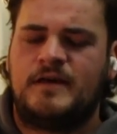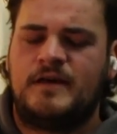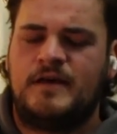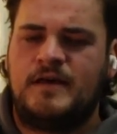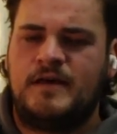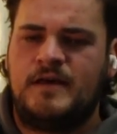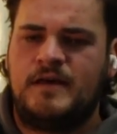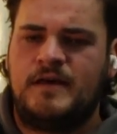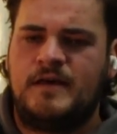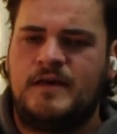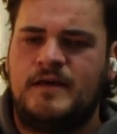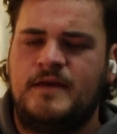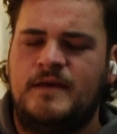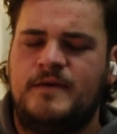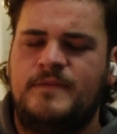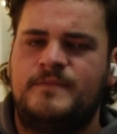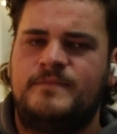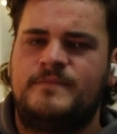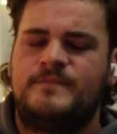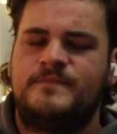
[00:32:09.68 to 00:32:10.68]

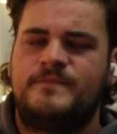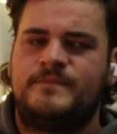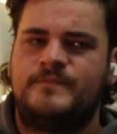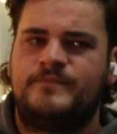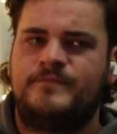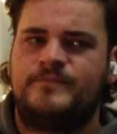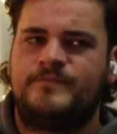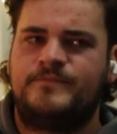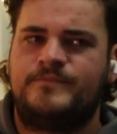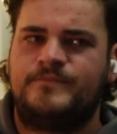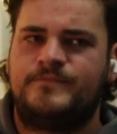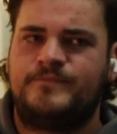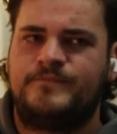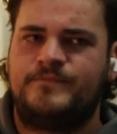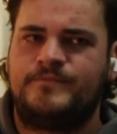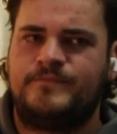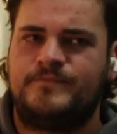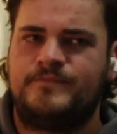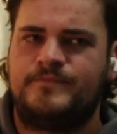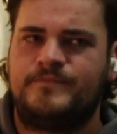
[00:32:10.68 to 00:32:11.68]

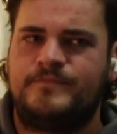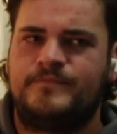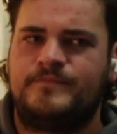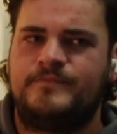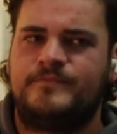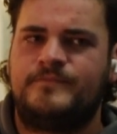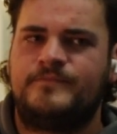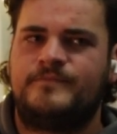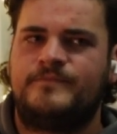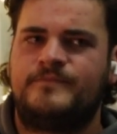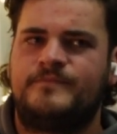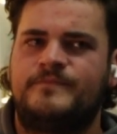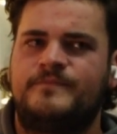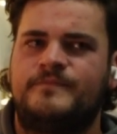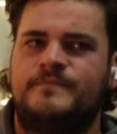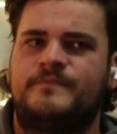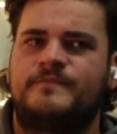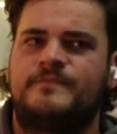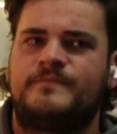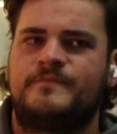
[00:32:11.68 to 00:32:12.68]

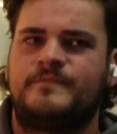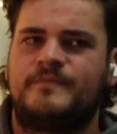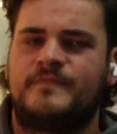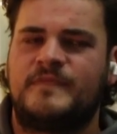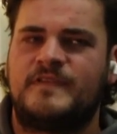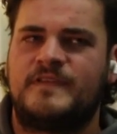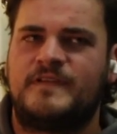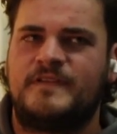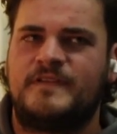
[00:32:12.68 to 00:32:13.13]
(silent)